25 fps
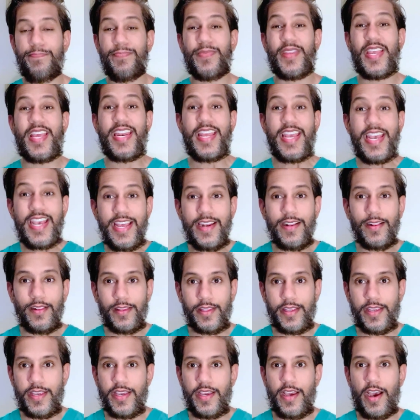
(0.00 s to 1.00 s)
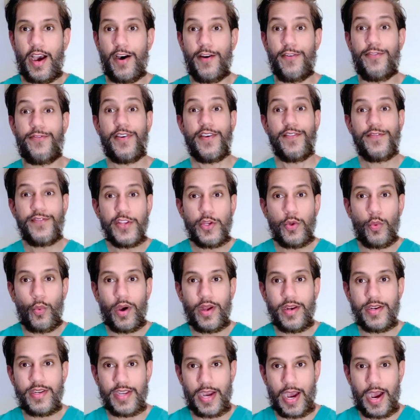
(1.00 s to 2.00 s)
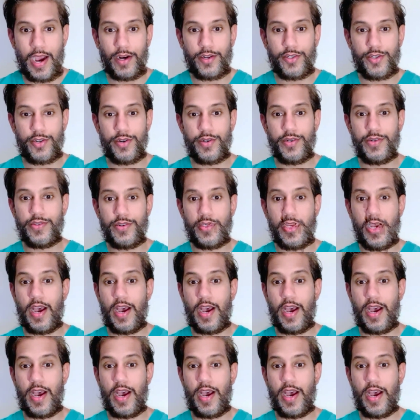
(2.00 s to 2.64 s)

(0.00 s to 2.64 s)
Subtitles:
In Italy, 51 doctors